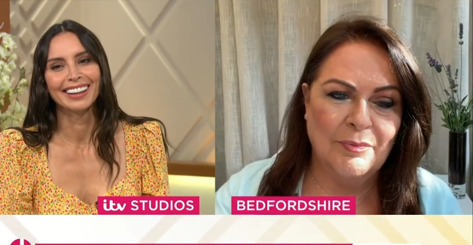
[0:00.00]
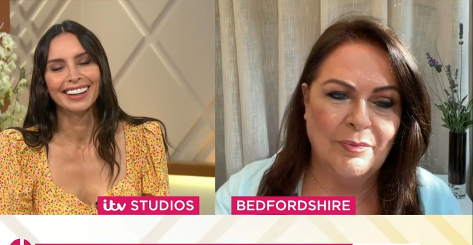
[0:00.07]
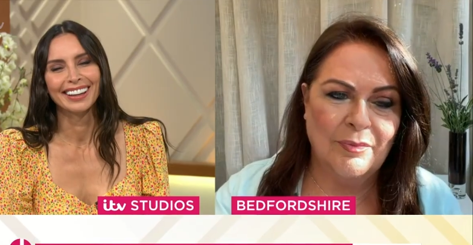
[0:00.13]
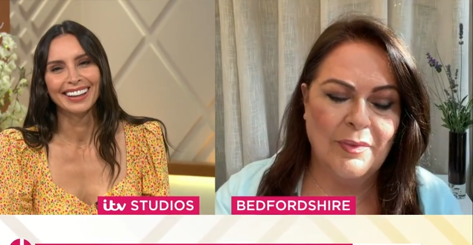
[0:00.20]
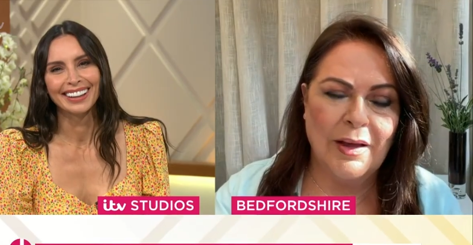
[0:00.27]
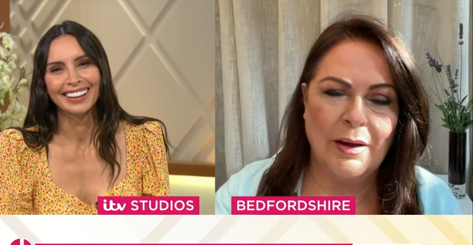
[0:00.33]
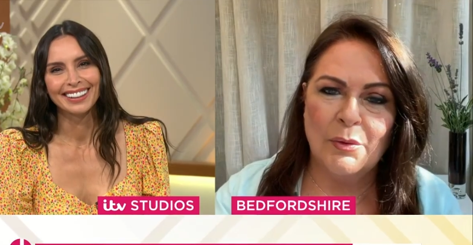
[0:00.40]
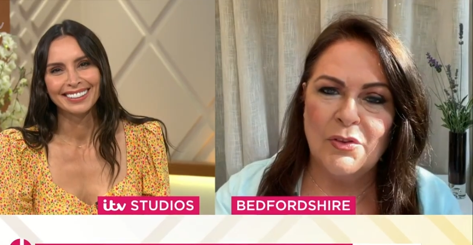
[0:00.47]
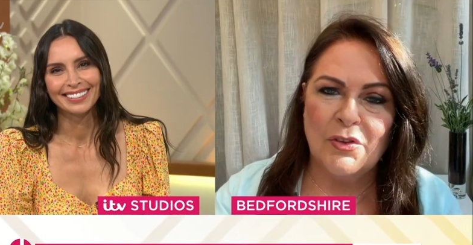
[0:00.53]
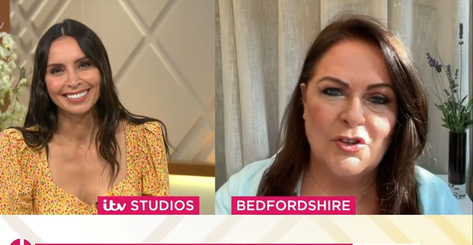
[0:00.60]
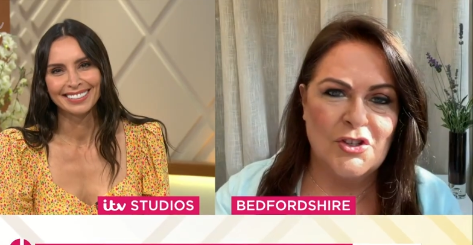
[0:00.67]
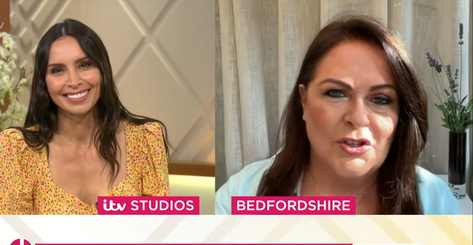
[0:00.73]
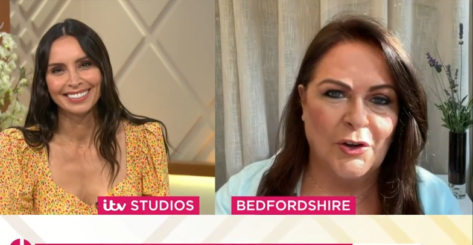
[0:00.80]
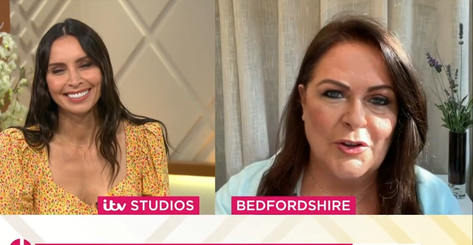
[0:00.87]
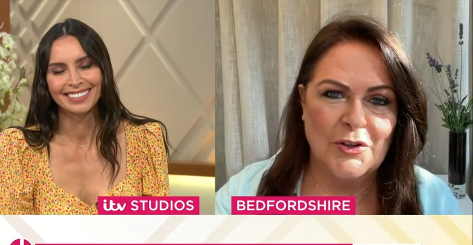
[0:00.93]
Speaker 1: that was a
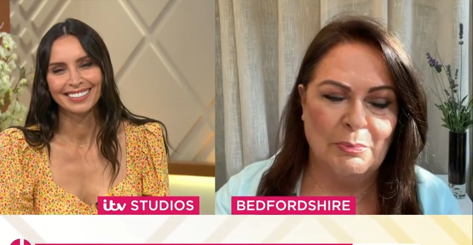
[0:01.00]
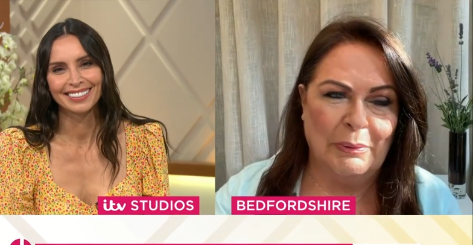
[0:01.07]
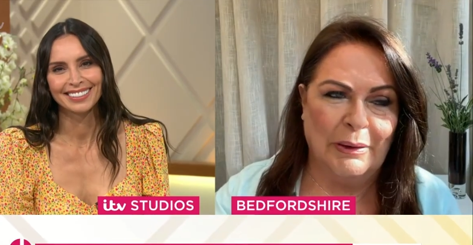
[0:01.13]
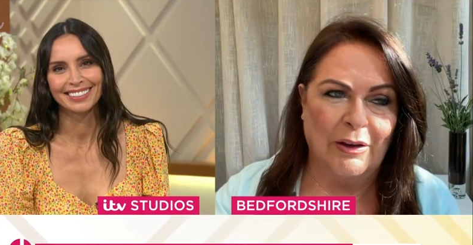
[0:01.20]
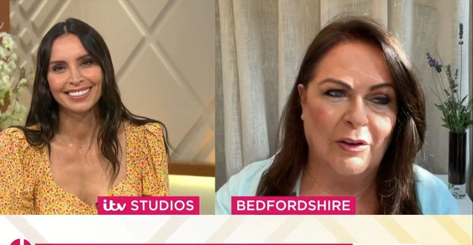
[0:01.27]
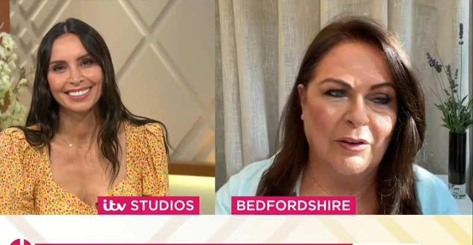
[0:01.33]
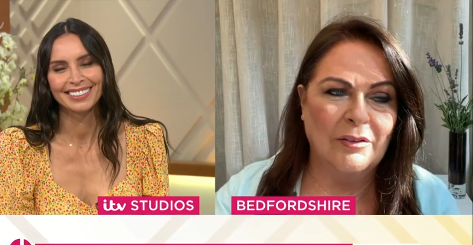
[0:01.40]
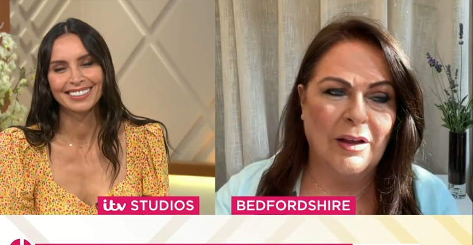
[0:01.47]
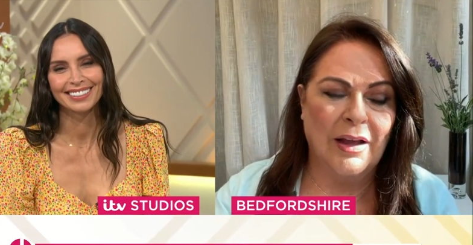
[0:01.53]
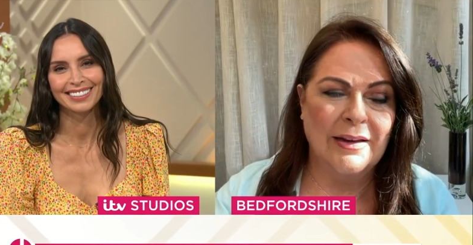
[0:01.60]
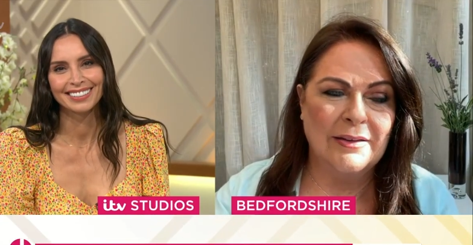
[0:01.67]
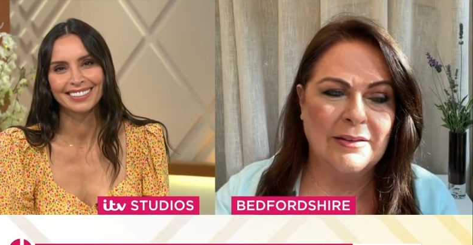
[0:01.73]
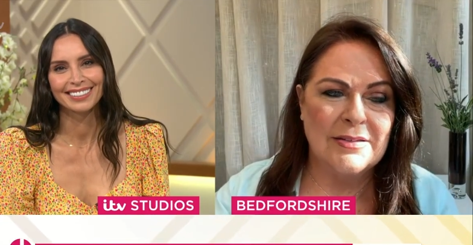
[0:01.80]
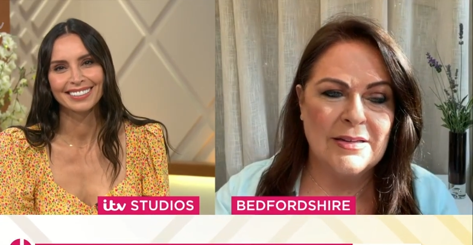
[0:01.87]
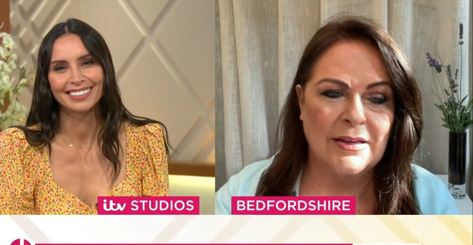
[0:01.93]
joy to be on, and